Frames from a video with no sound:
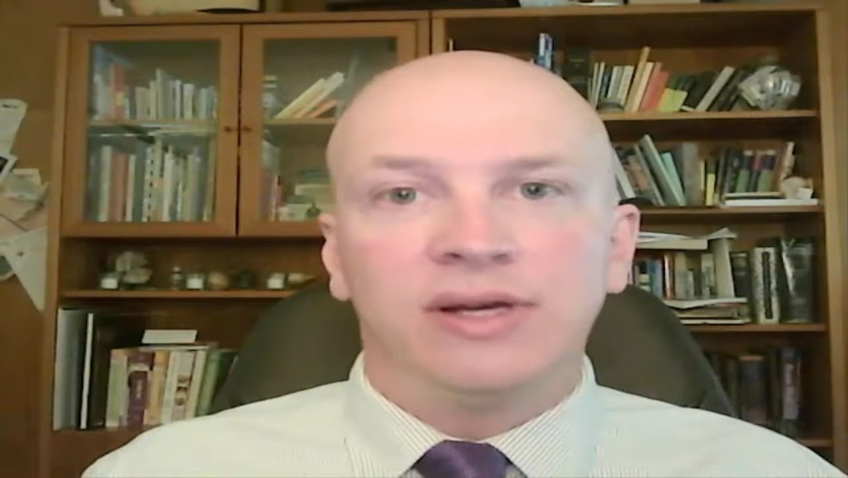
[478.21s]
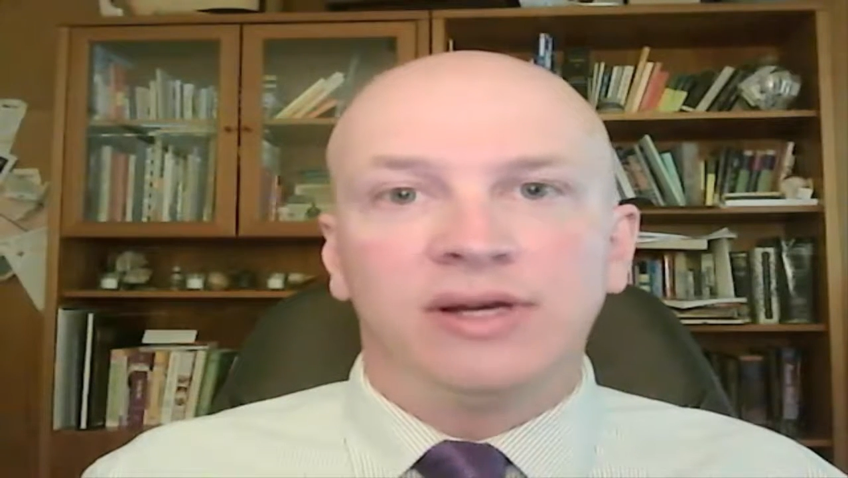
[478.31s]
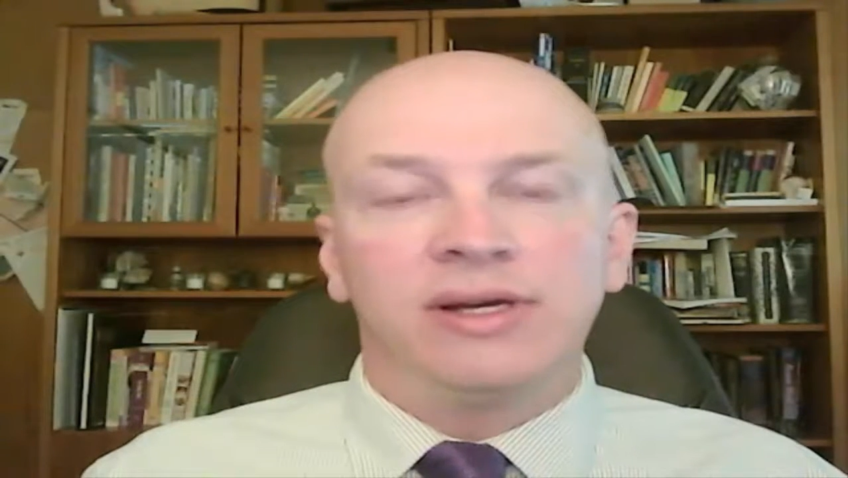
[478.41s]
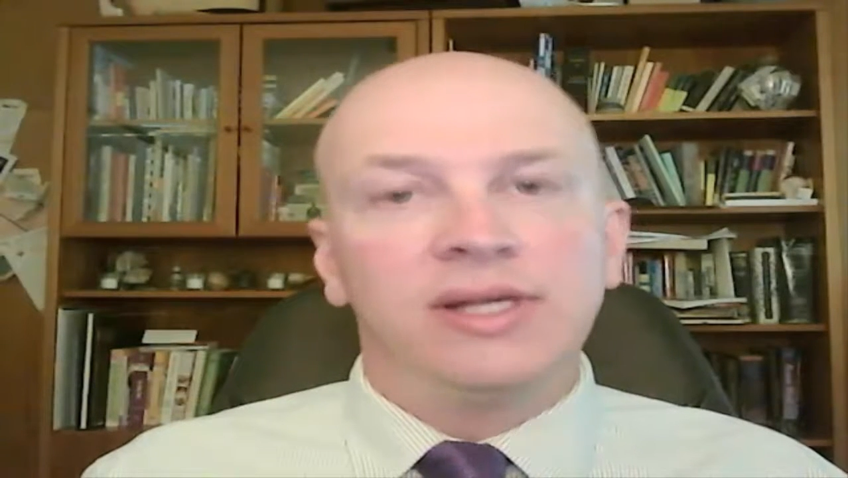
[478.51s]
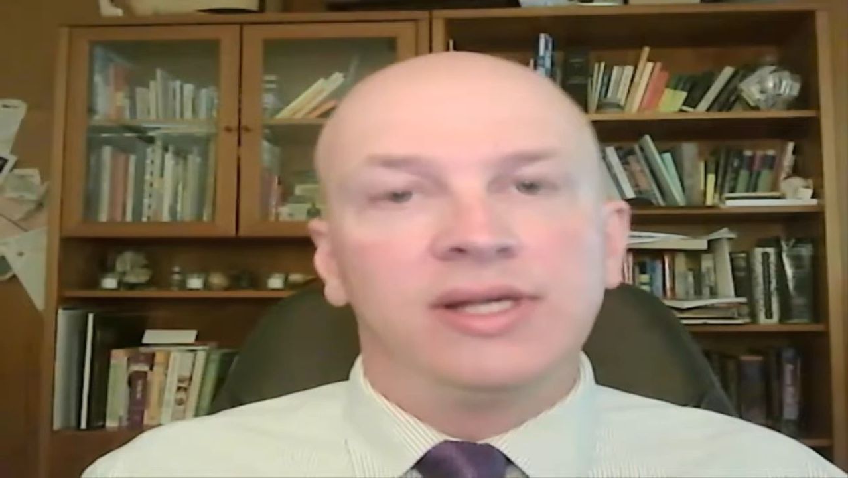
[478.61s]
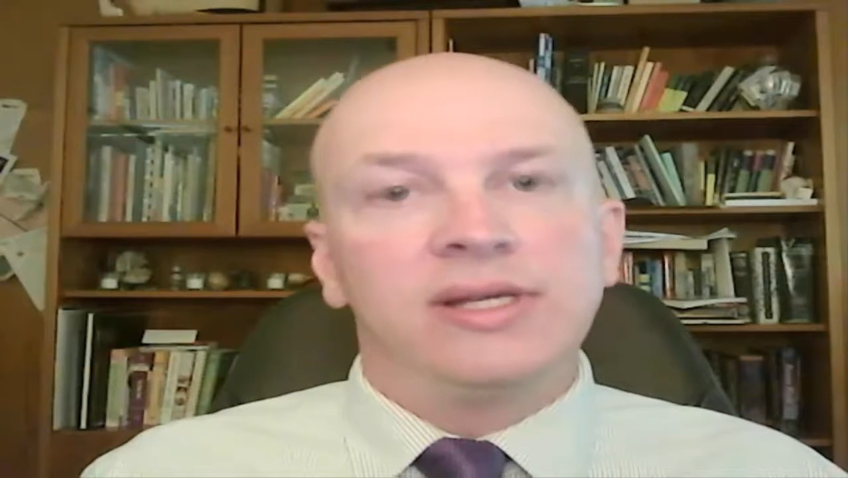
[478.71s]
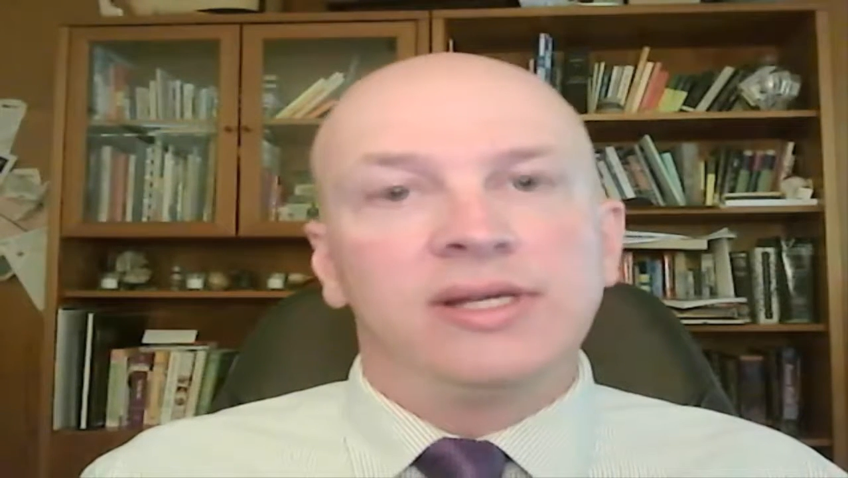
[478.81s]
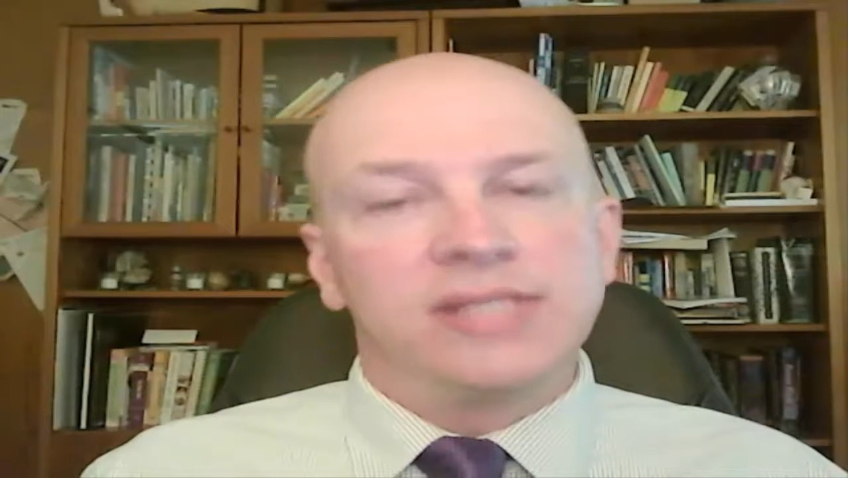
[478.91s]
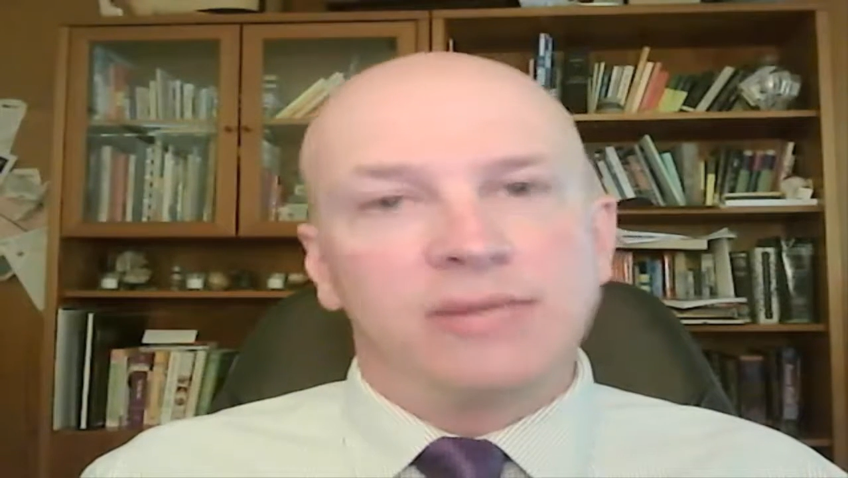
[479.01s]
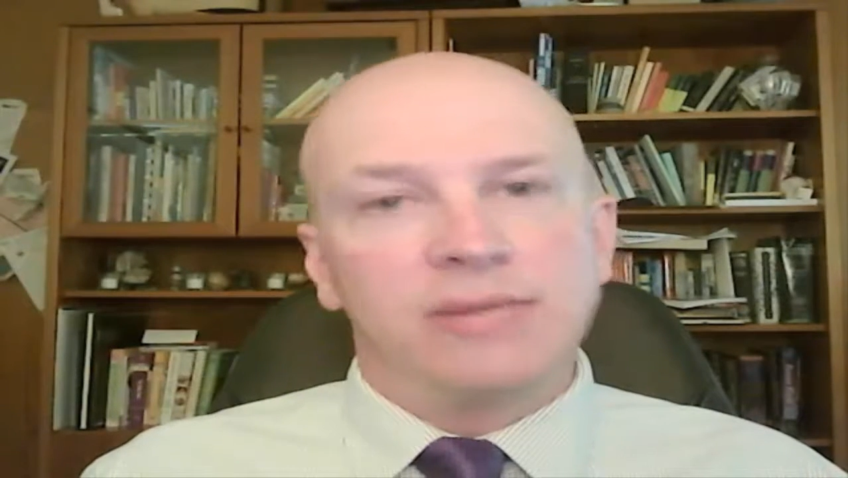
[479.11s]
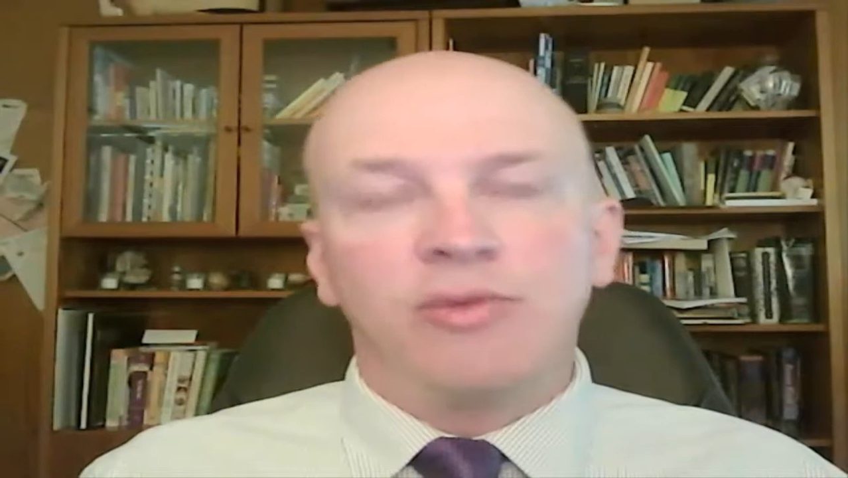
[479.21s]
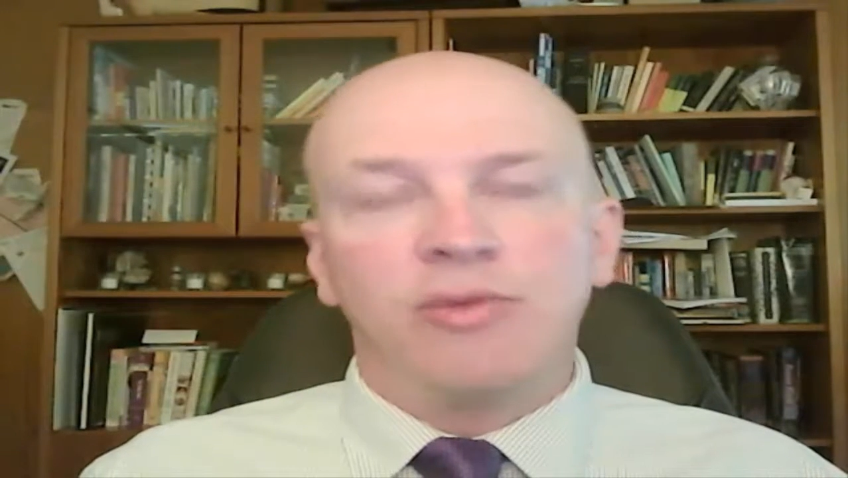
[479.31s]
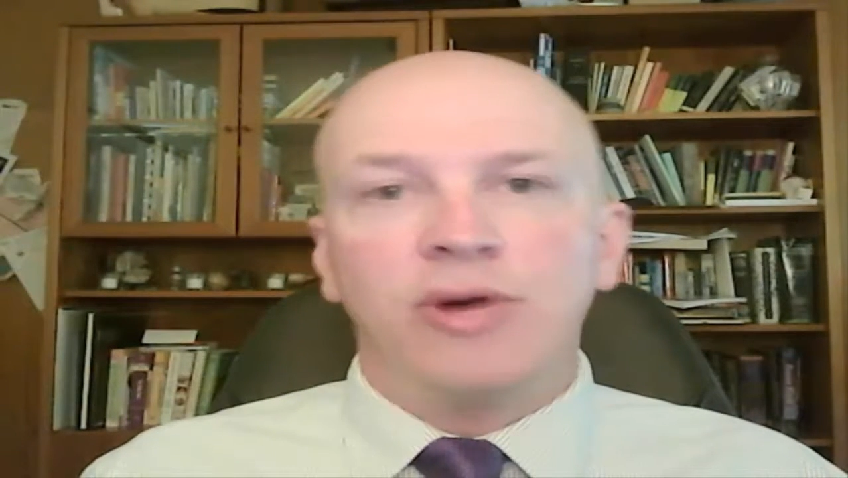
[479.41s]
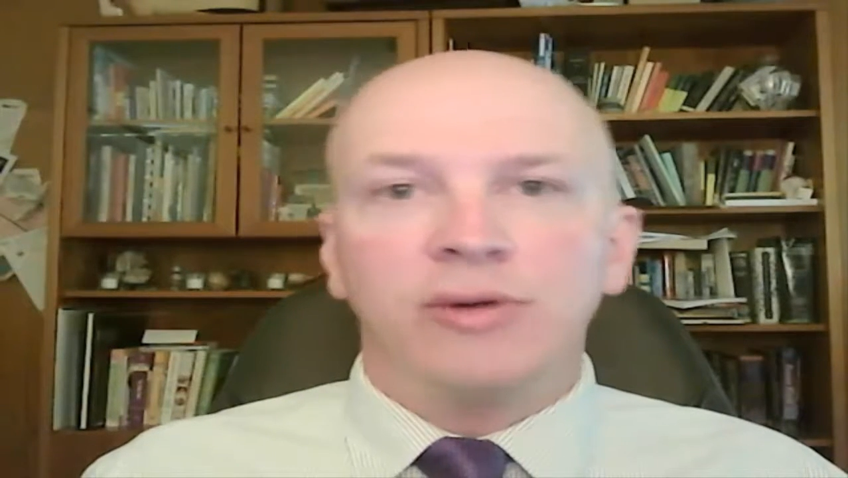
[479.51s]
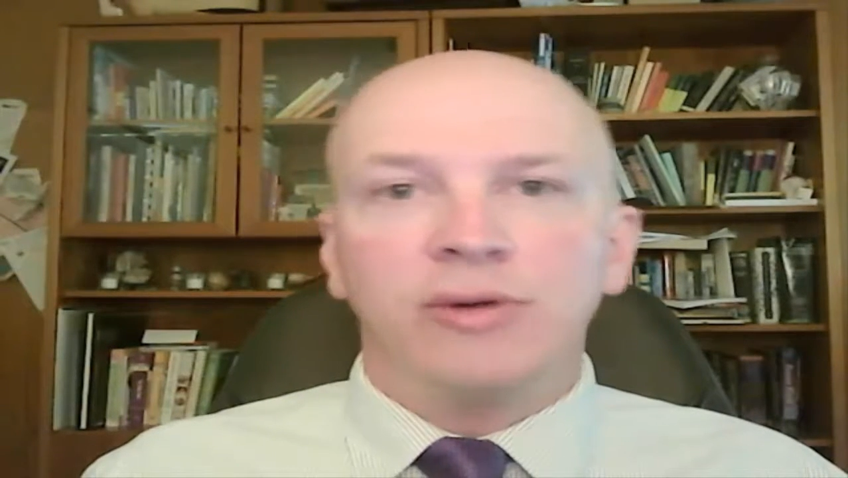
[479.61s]
law, some are
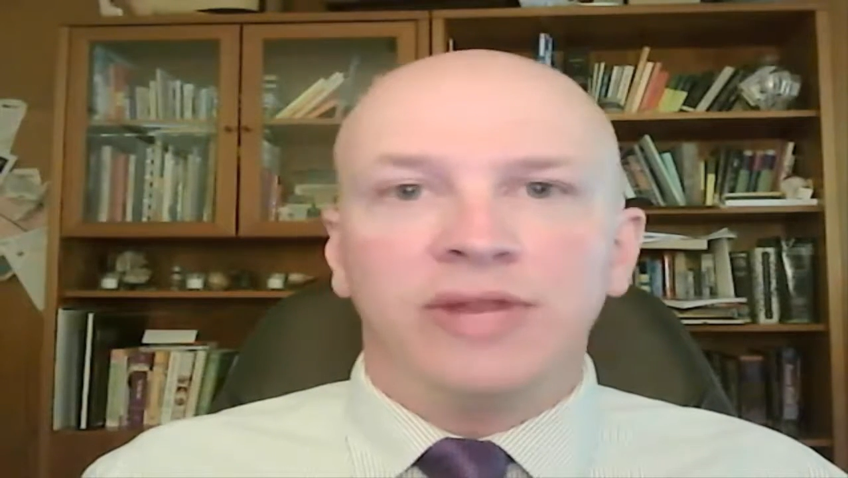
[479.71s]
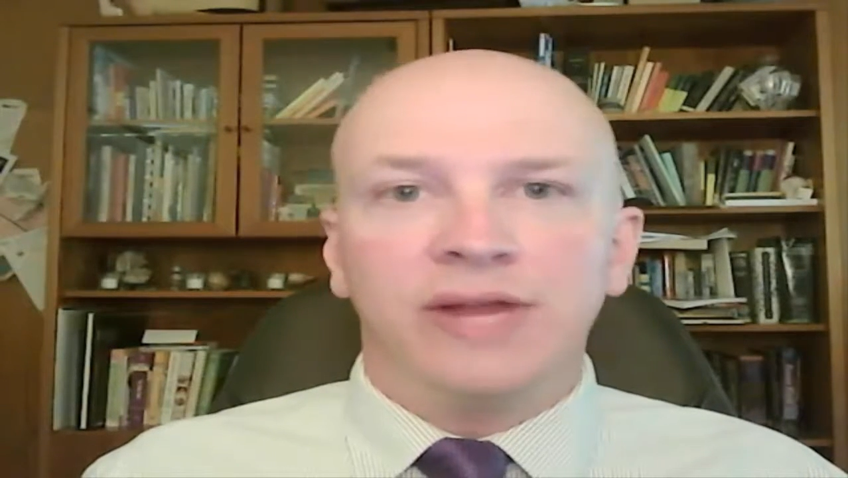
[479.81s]
more equal than